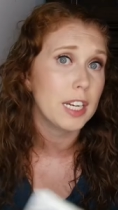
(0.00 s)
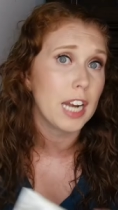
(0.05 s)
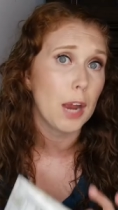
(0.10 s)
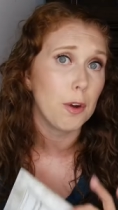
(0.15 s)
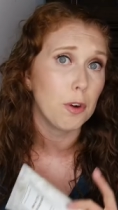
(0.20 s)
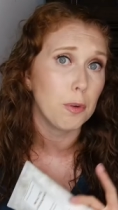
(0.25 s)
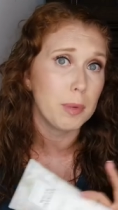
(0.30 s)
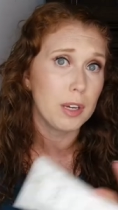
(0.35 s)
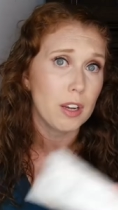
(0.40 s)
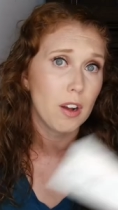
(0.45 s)
I
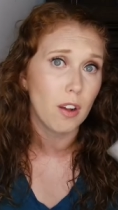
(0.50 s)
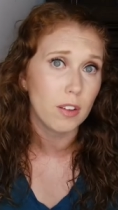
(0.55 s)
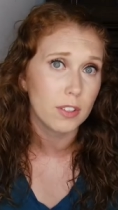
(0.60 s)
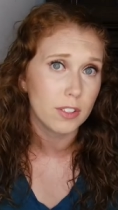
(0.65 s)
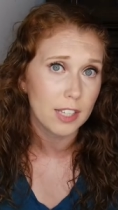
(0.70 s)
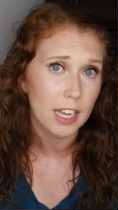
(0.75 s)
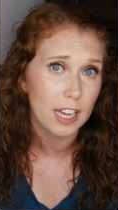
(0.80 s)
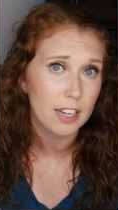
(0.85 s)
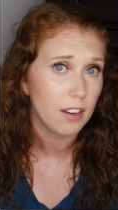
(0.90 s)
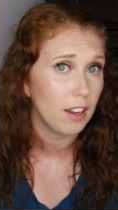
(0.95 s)
will be all
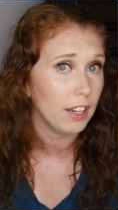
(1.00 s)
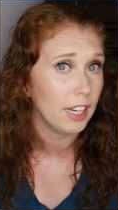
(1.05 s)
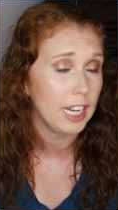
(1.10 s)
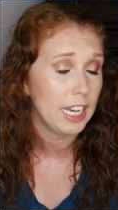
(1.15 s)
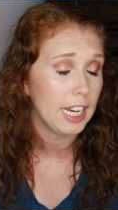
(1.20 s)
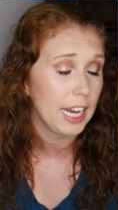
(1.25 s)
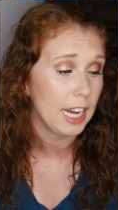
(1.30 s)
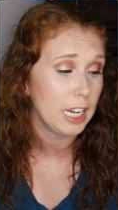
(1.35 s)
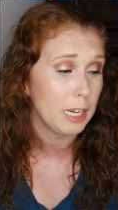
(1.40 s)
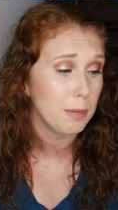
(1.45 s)
set, not
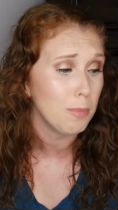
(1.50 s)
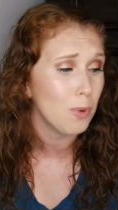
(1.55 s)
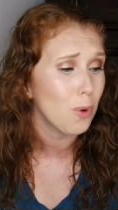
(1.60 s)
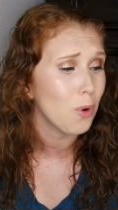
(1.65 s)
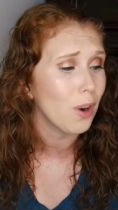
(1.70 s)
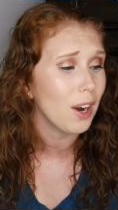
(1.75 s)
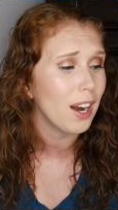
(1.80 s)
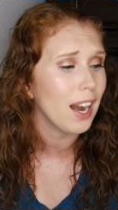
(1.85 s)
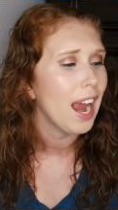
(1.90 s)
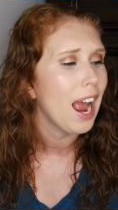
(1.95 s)
getting any
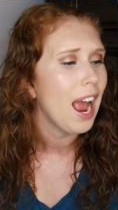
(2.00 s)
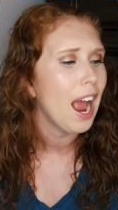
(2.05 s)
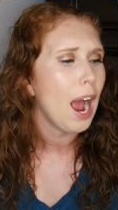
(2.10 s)
more.